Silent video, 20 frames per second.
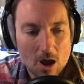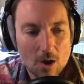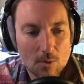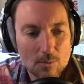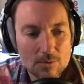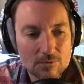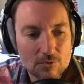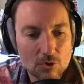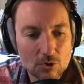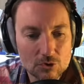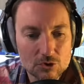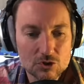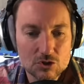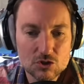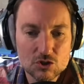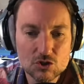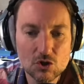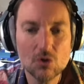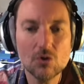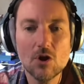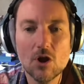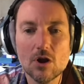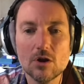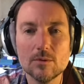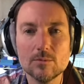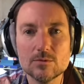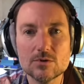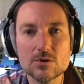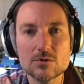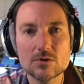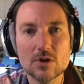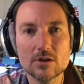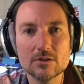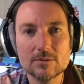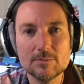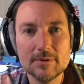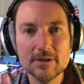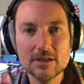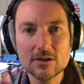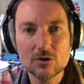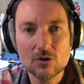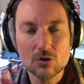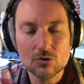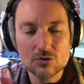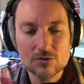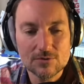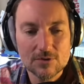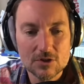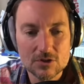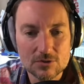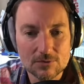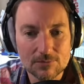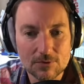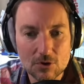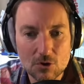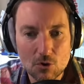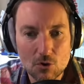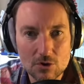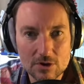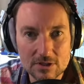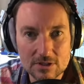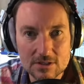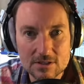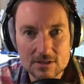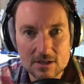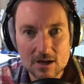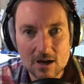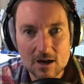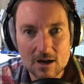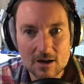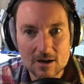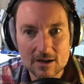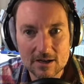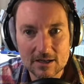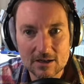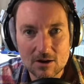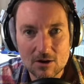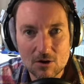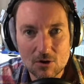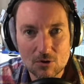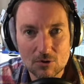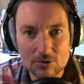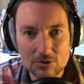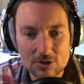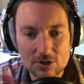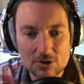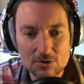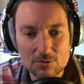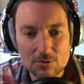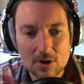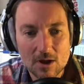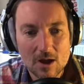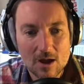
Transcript: we've got John Holmes, who's going to be controversial for coins in our hot new